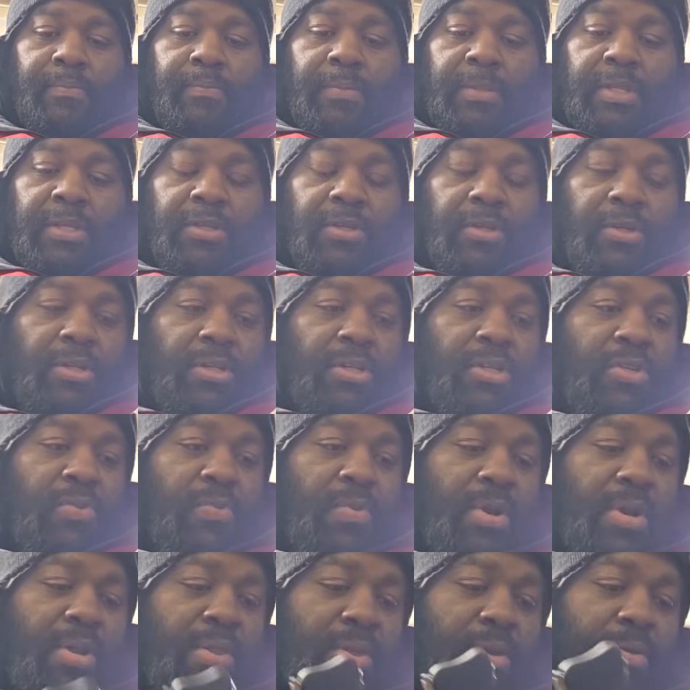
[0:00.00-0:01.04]
So this is
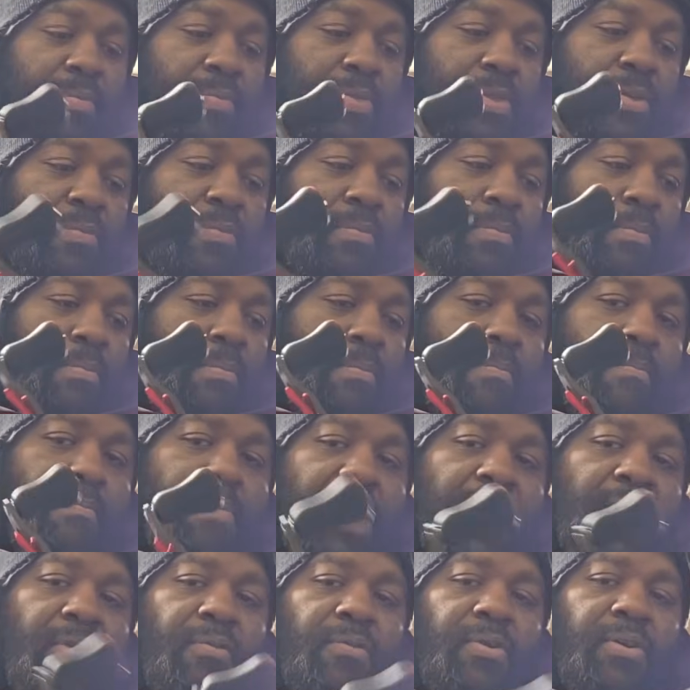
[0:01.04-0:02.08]
one of the
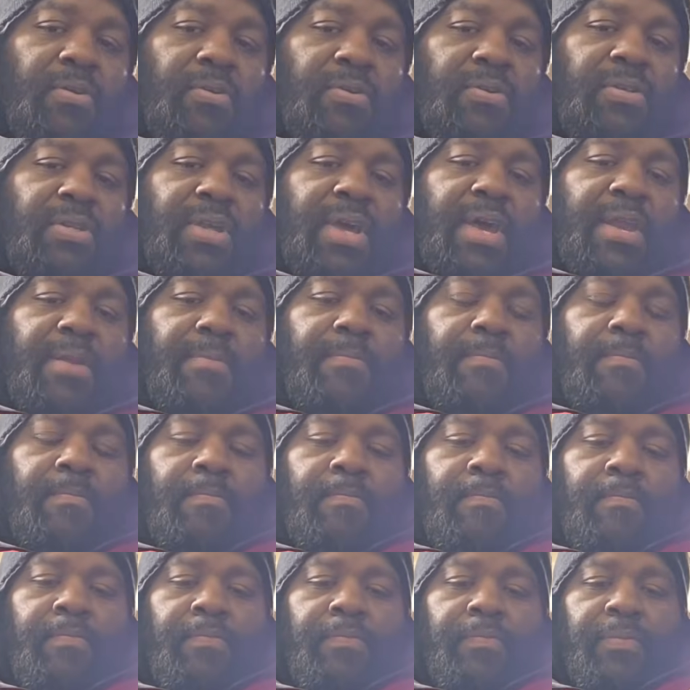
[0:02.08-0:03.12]
better reels that
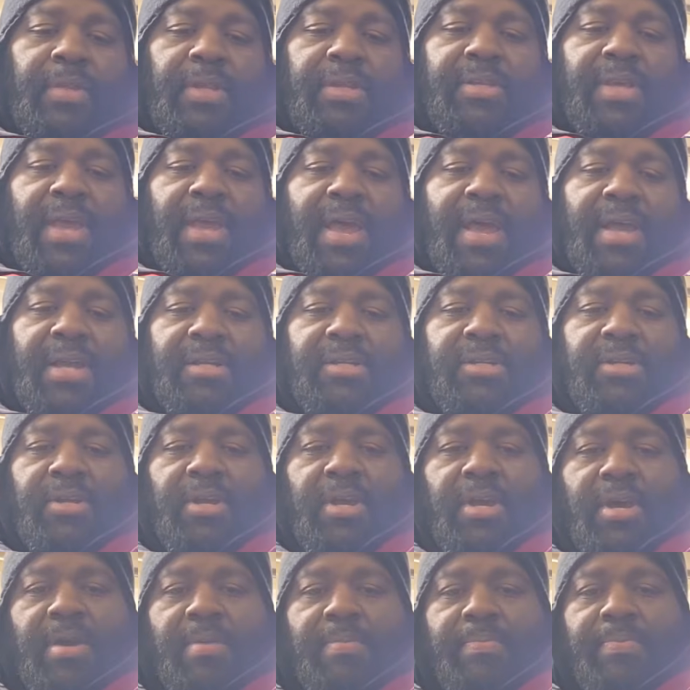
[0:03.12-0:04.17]
is
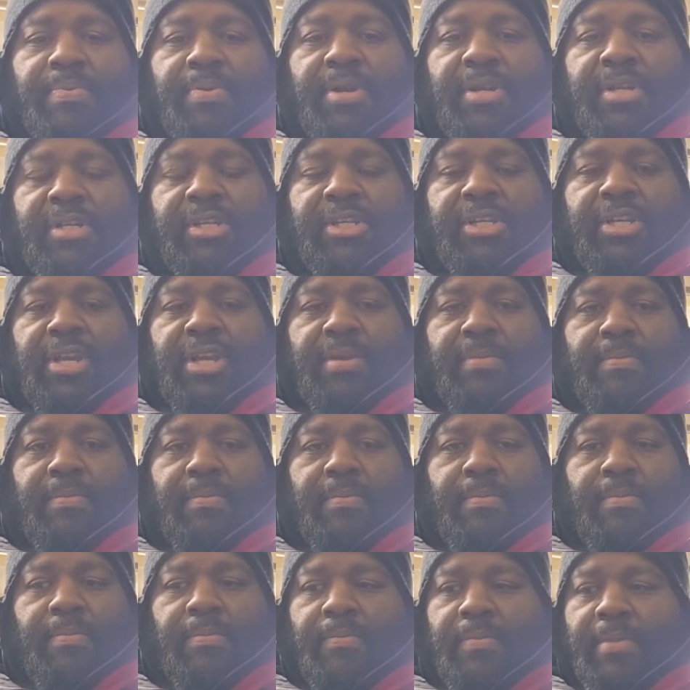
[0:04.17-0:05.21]
actually pretty cheap
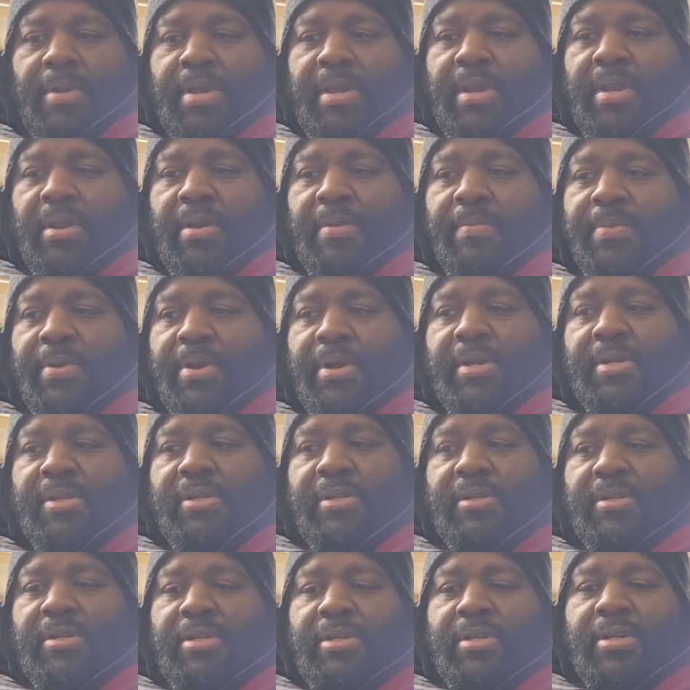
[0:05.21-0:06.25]
in
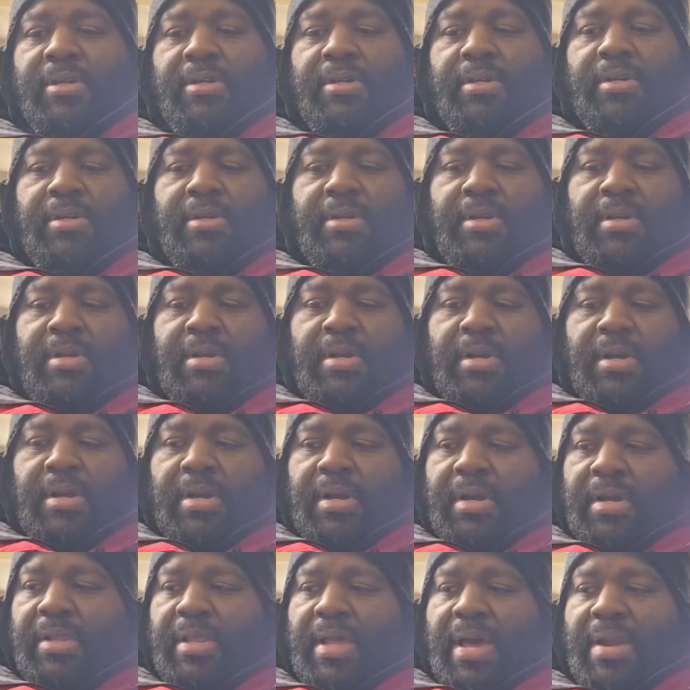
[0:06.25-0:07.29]
comparison to
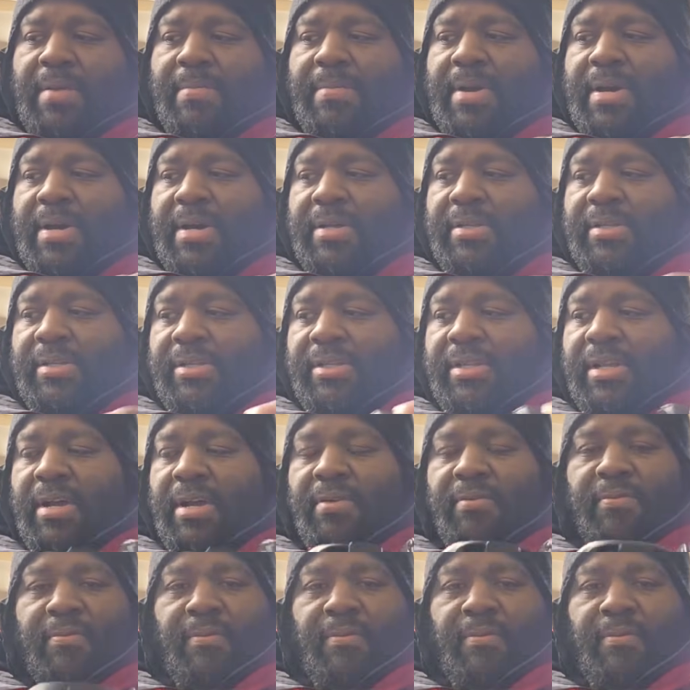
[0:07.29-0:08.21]
a lot of my other stuff.